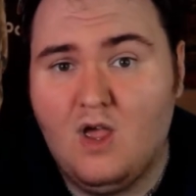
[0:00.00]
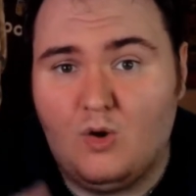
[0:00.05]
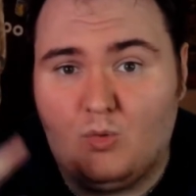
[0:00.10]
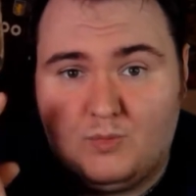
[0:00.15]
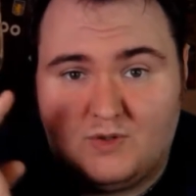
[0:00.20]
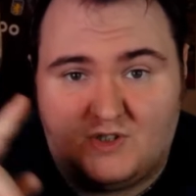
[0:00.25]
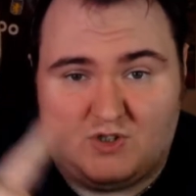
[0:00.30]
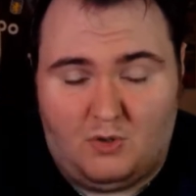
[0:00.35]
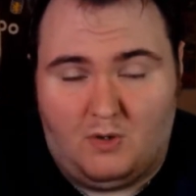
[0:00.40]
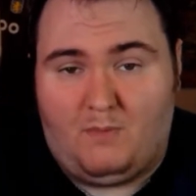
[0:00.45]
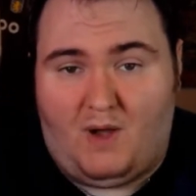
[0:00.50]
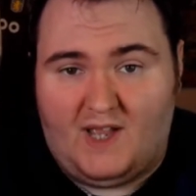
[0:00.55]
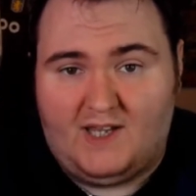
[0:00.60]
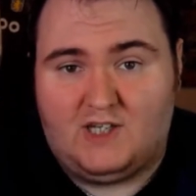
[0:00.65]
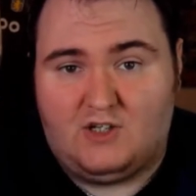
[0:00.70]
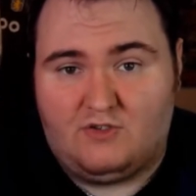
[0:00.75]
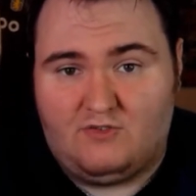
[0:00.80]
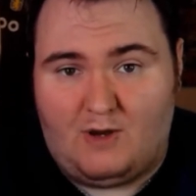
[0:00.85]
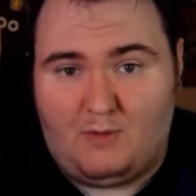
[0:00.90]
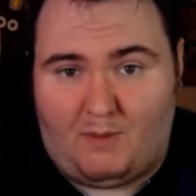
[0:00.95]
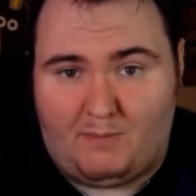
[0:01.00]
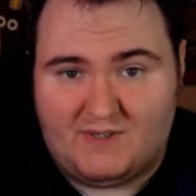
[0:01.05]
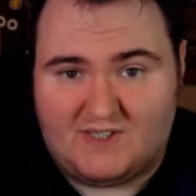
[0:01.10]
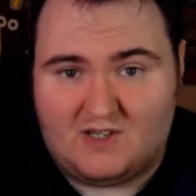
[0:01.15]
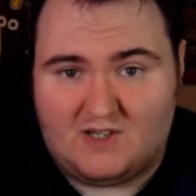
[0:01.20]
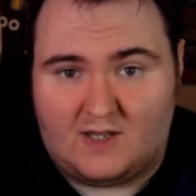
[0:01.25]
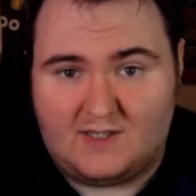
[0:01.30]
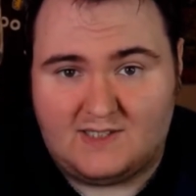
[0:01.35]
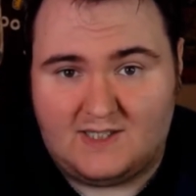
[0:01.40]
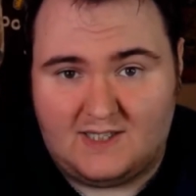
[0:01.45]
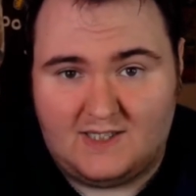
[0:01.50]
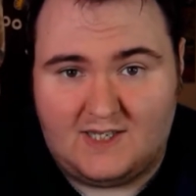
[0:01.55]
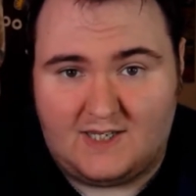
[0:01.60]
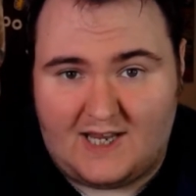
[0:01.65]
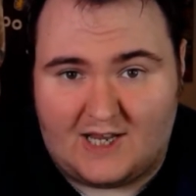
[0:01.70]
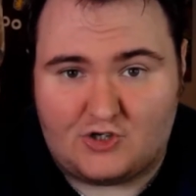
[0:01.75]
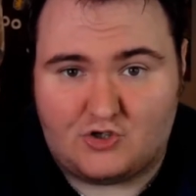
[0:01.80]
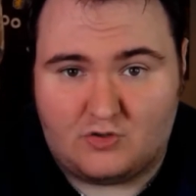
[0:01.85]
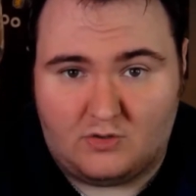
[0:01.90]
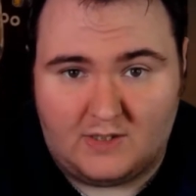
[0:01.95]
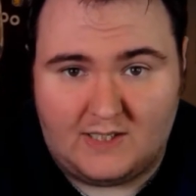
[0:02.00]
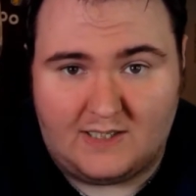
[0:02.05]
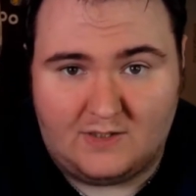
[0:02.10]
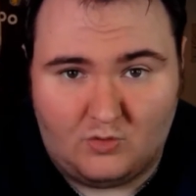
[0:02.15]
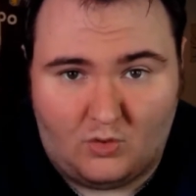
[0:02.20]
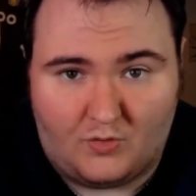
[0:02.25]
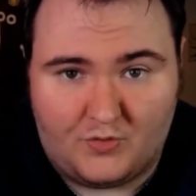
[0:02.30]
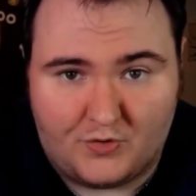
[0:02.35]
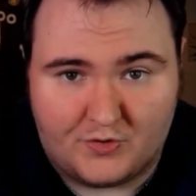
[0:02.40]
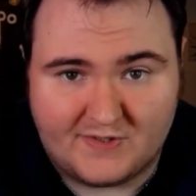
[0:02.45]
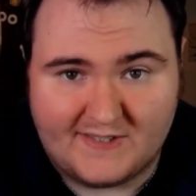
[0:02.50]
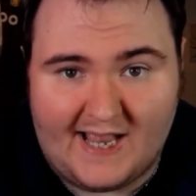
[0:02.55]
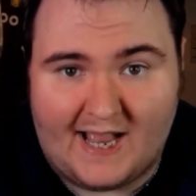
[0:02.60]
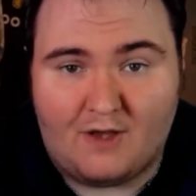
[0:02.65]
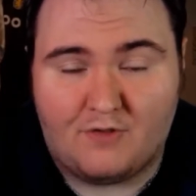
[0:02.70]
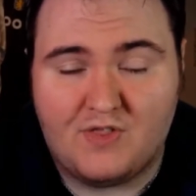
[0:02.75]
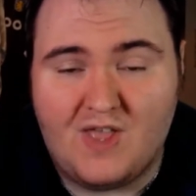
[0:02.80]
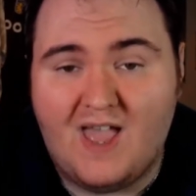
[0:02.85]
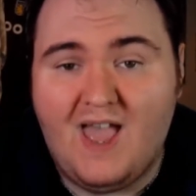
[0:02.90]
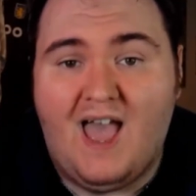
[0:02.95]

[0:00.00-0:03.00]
We do a My Career where we're starting in the National League North or South.